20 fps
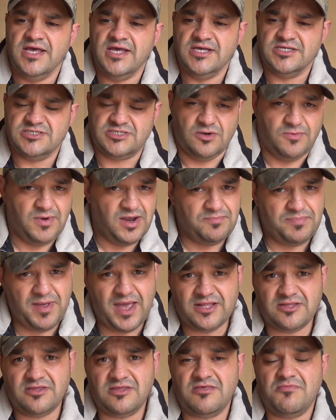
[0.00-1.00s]
So I went
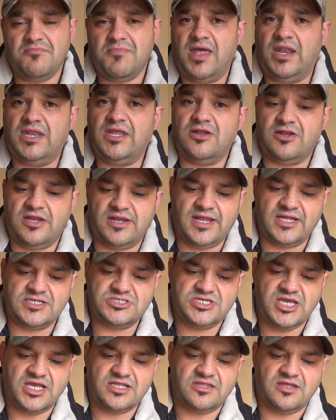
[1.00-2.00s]
back to the manual and I
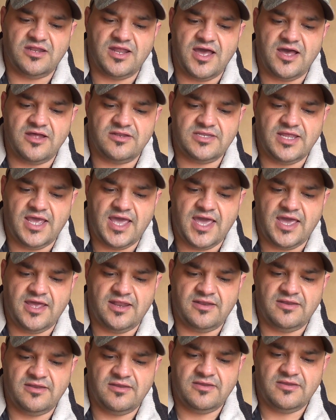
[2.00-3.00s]
checked it out,
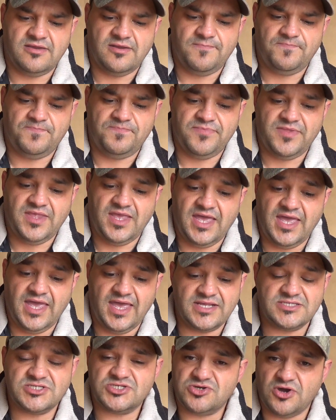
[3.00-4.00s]
and
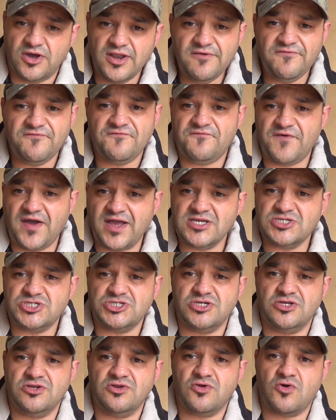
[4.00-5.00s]
it's got a
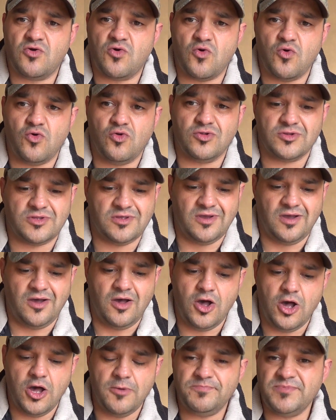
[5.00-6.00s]
function called
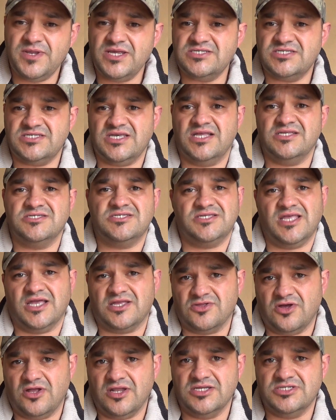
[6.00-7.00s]
Optisense
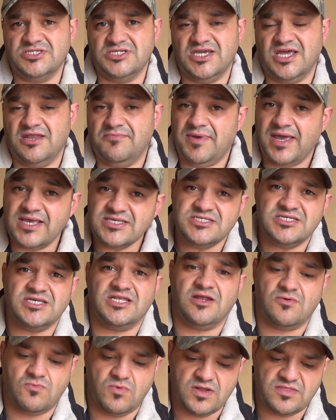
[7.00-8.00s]
Technology, and
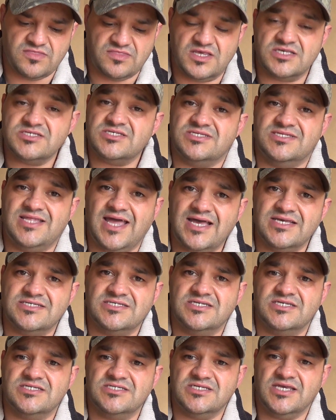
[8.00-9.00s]
basically what this
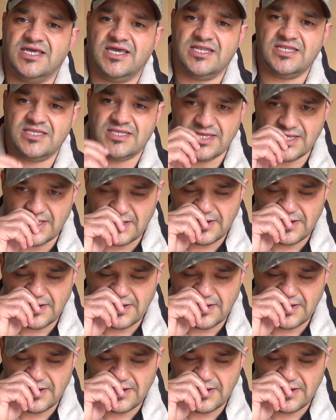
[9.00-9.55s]
does is it